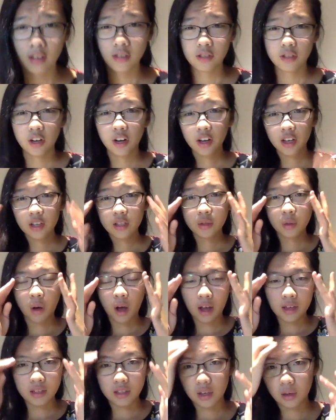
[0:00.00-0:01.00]
During his
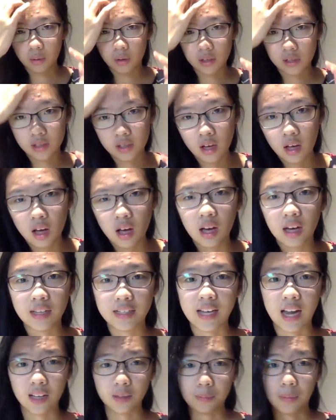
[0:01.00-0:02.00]
quest, he was
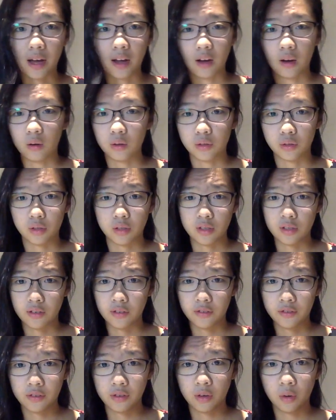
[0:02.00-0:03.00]
attacked by all sorts
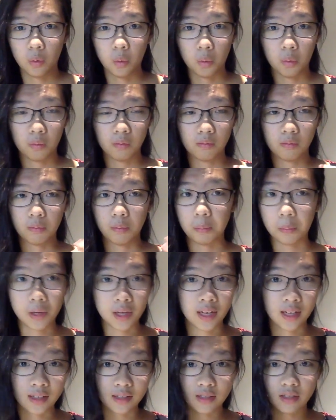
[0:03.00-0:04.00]
of
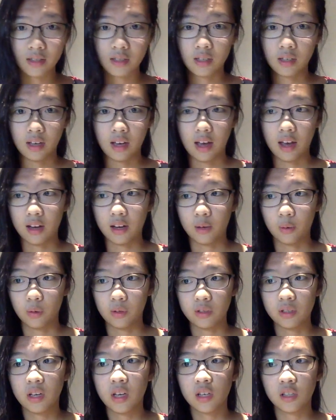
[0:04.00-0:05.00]
beasts, and he
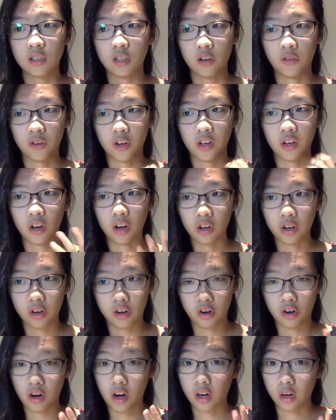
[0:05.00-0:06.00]
was suffering
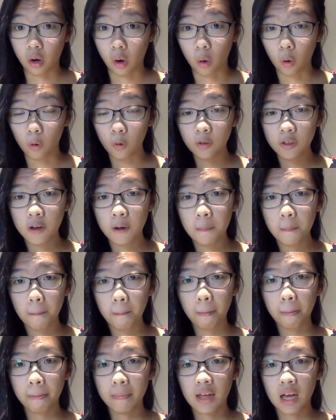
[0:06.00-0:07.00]
hunger and cold,
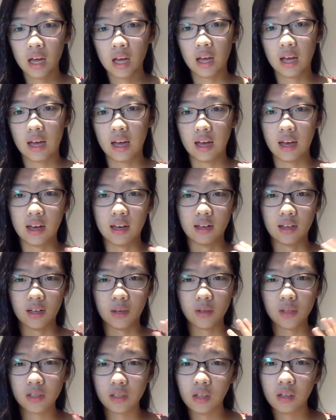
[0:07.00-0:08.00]
and he
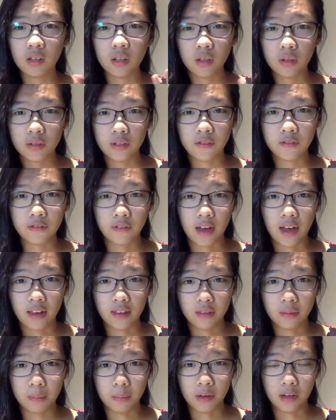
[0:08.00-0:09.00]
was slowly losing
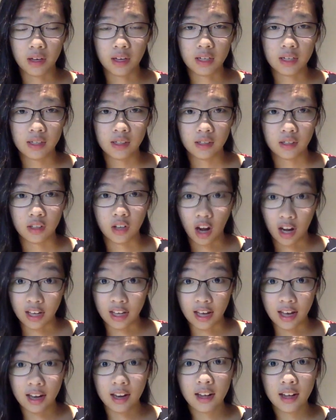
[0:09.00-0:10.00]
faith, but not
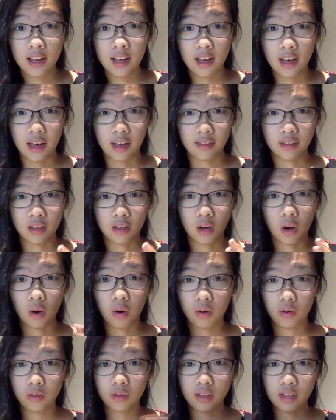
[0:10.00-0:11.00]
yet. And then
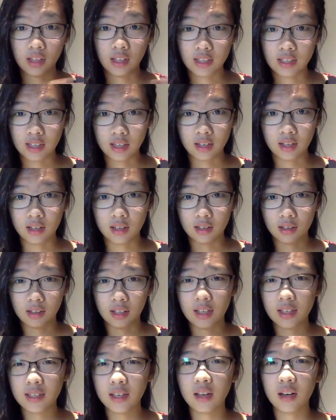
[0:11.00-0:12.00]
all these kind
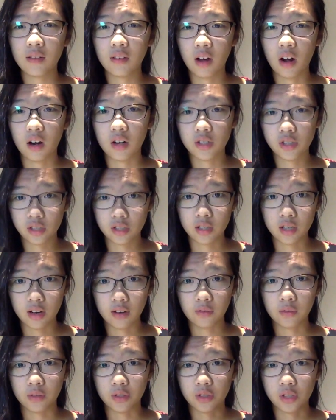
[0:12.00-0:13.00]
of harsh
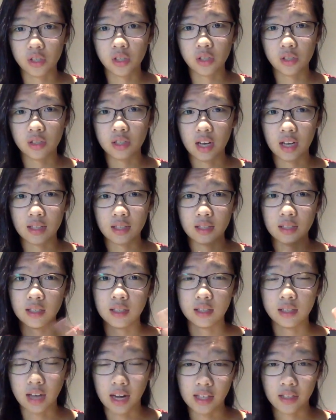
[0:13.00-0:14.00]
stuff was just to test his
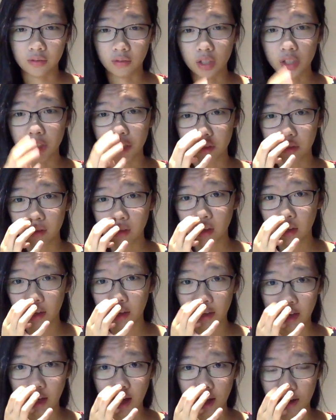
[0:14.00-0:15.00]
knight's virtue,
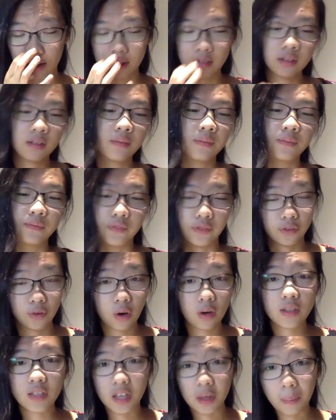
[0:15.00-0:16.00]
and of
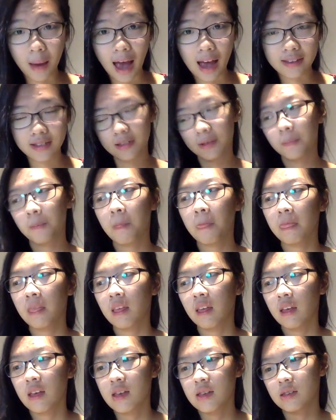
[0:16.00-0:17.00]
course he passed.
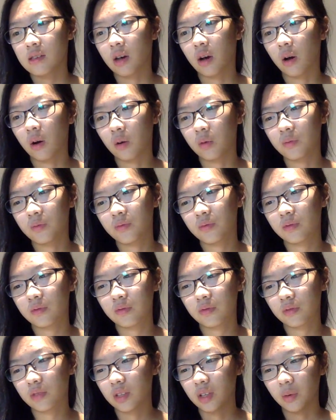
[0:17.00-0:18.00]
So
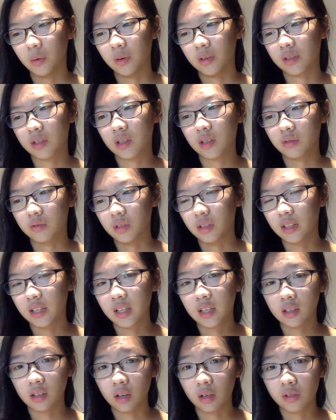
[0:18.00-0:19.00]
it was really
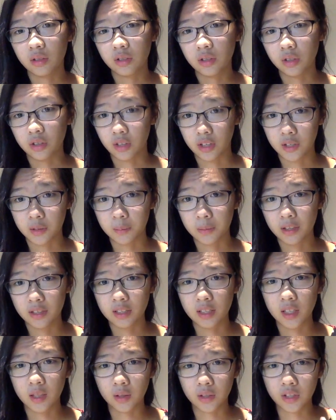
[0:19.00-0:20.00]
close to
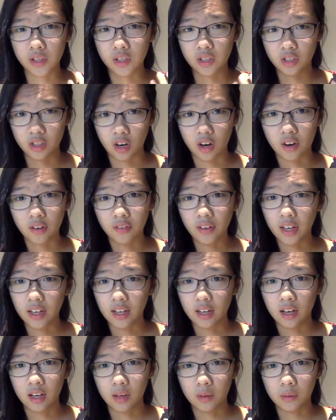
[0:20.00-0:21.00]
Christmas. He was
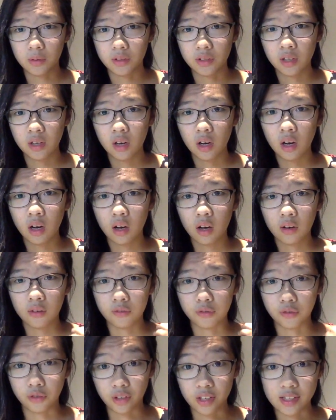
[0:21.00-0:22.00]
starving and he was
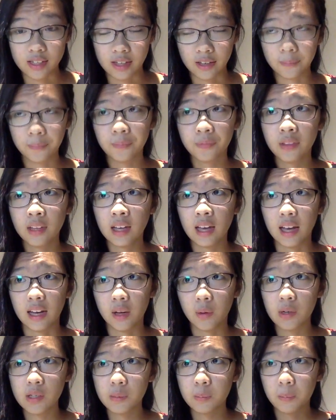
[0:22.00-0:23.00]
freezing, and
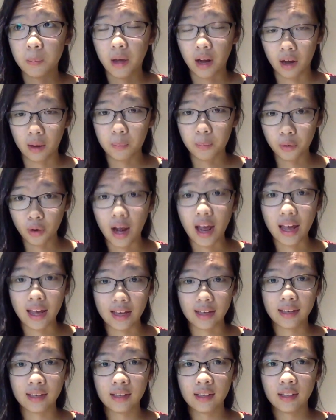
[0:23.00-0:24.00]
he was
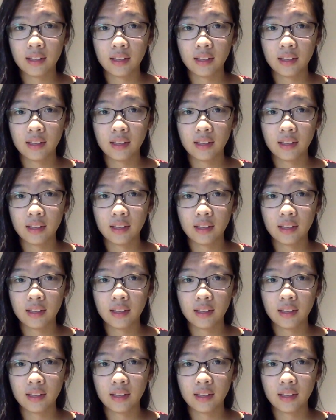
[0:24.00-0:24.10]
praying,